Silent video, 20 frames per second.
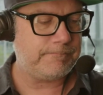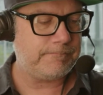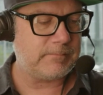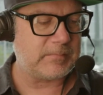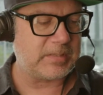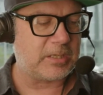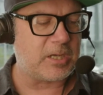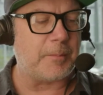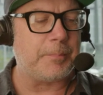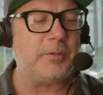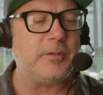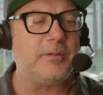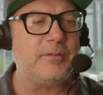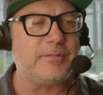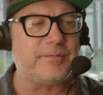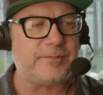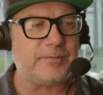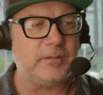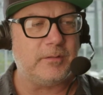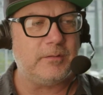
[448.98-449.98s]
Couple
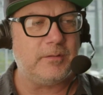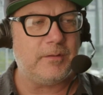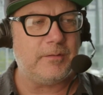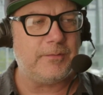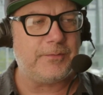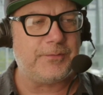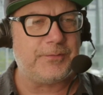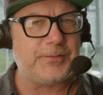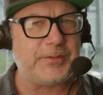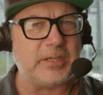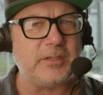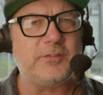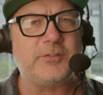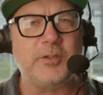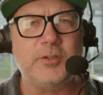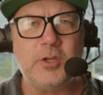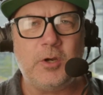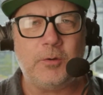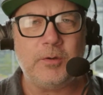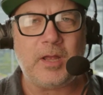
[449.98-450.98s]
of things
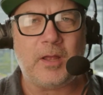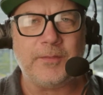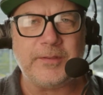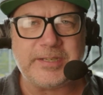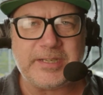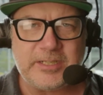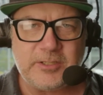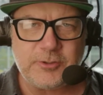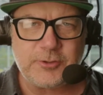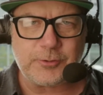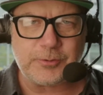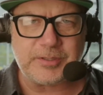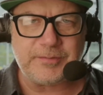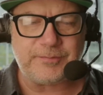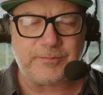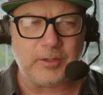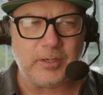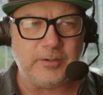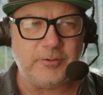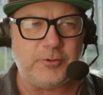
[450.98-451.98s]
to note on the injury
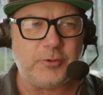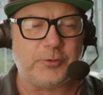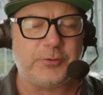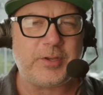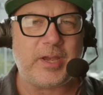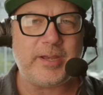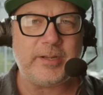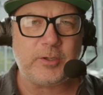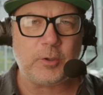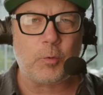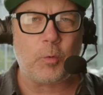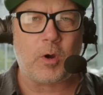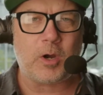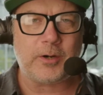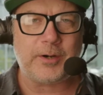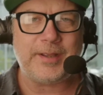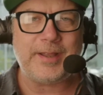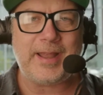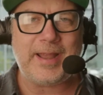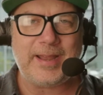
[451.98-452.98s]
front. Josiah
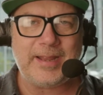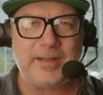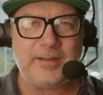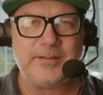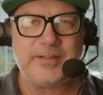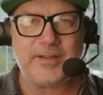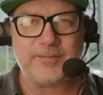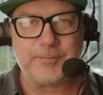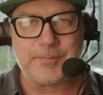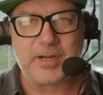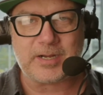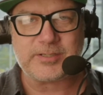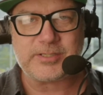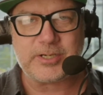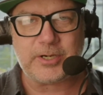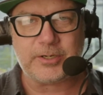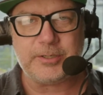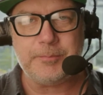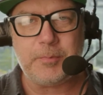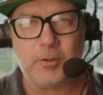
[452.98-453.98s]
DeGuara and David
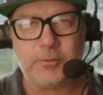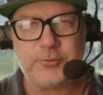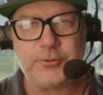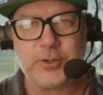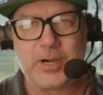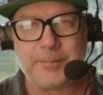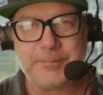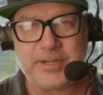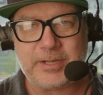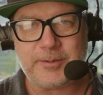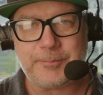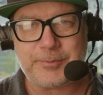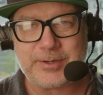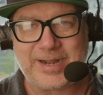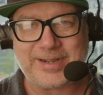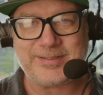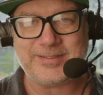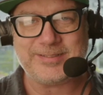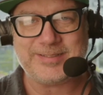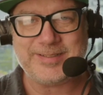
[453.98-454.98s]
Bakhtiari both dropped out of
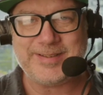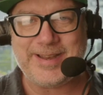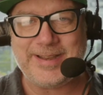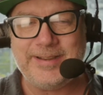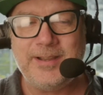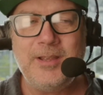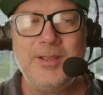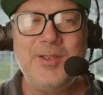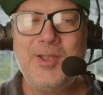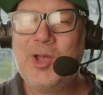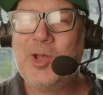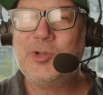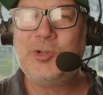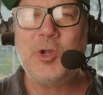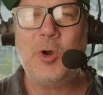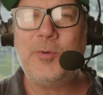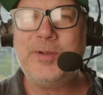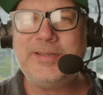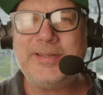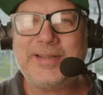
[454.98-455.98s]
practice today.
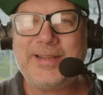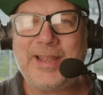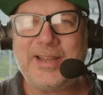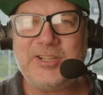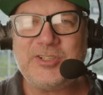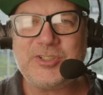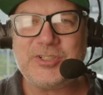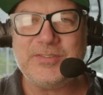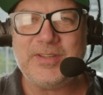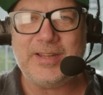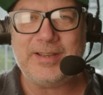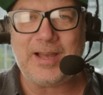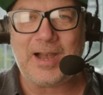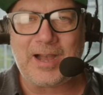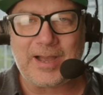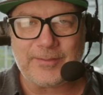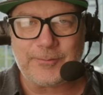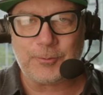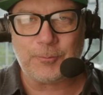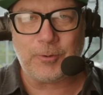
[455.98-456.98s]
No indication that
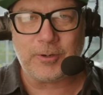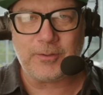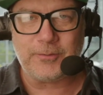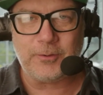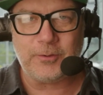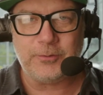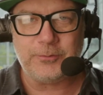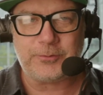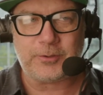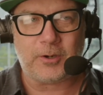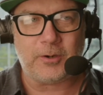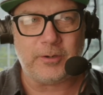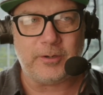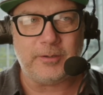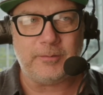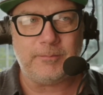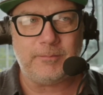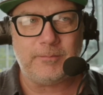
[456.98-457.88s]
either one of those are